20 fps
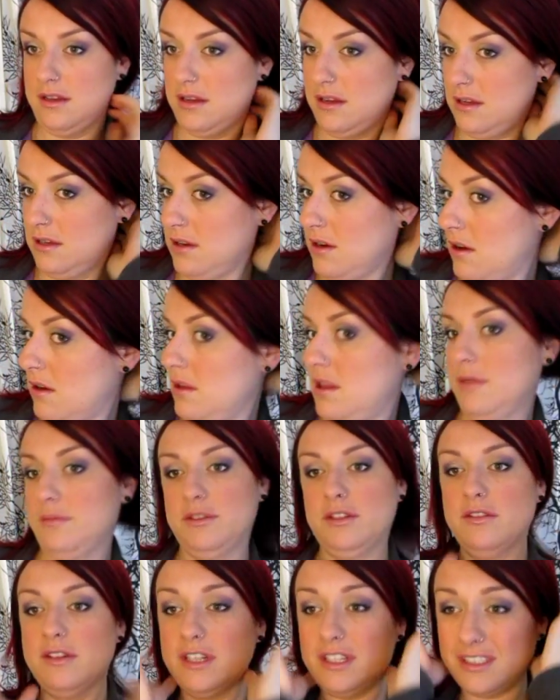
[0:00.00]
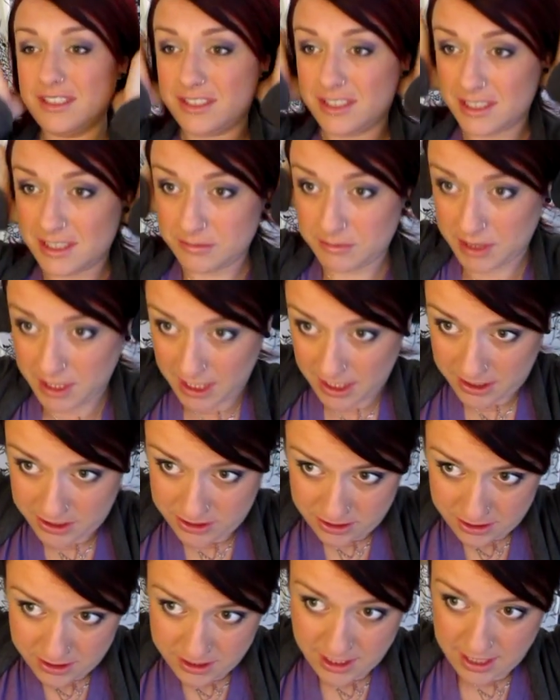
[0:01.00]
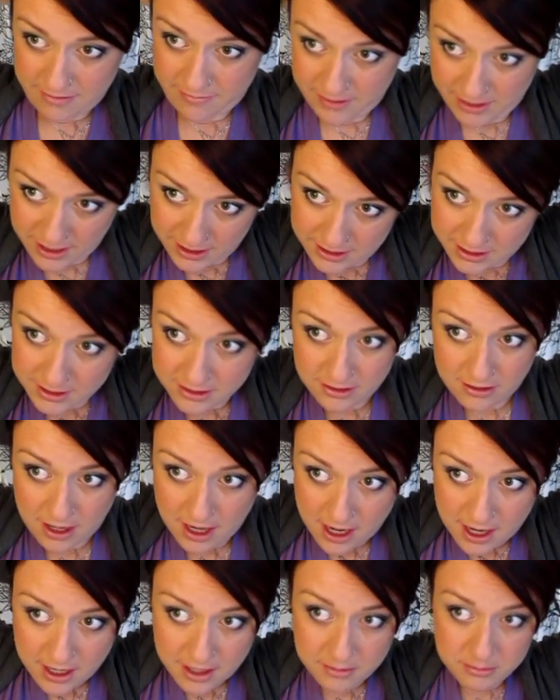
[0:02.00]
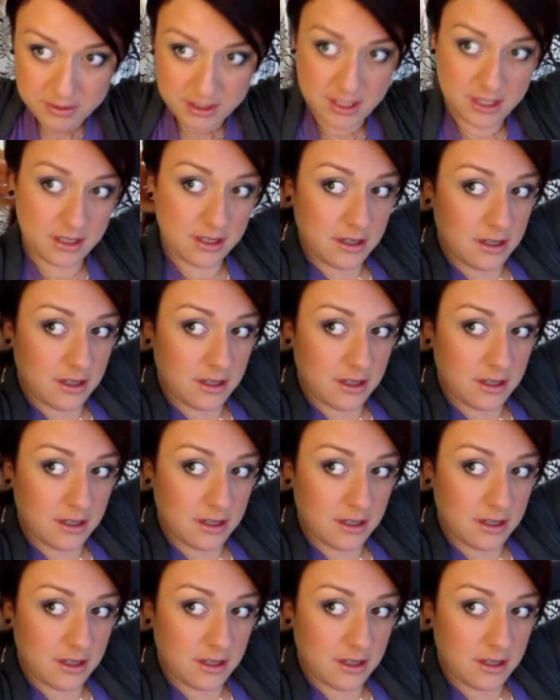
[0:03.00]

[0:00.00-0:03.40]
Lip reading: And all I'm doing is just making sure that everything is grabbed.